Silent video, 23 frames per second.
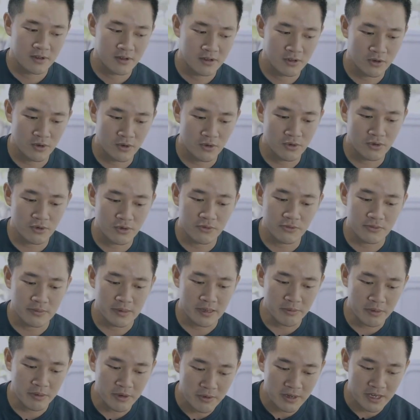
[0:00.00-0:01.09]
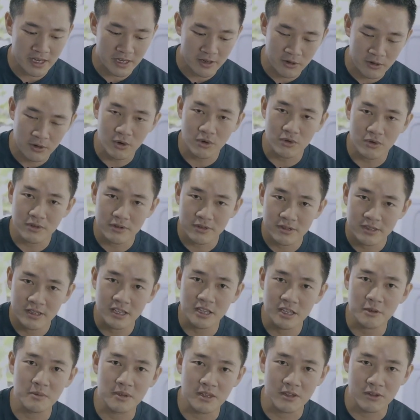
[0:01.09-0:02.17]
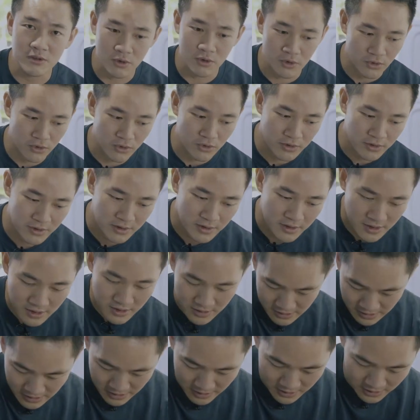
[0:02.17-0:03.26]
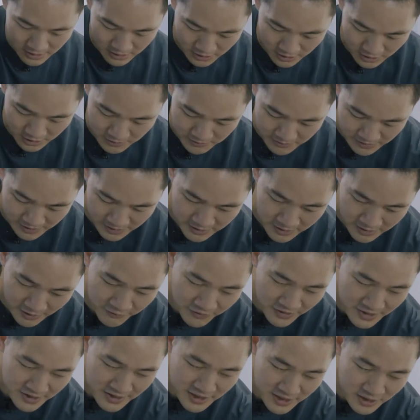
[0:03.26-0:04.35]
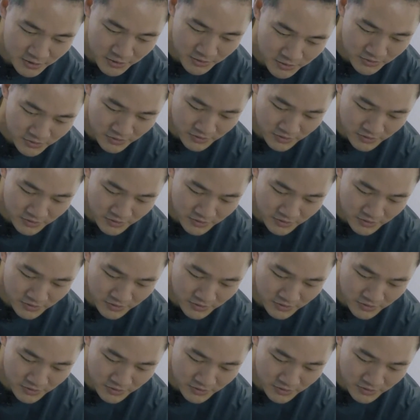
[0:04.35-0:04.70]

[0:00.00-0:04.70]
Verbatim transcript: So maybe we can look deep into the difference